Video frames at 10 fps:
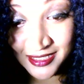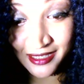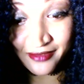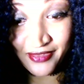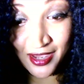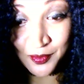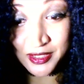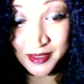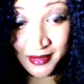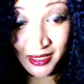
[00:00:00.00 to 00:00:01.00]
said, if that
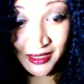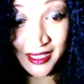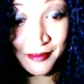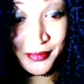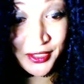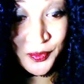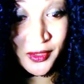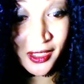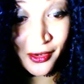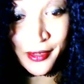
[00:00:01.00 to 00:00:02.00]
was me, that bitch would
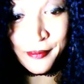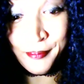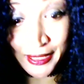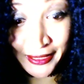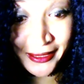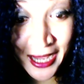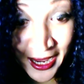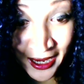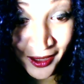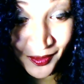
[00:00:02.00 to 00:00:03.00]
have caught a beat
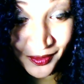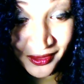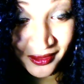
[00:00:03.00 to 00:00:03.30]
down,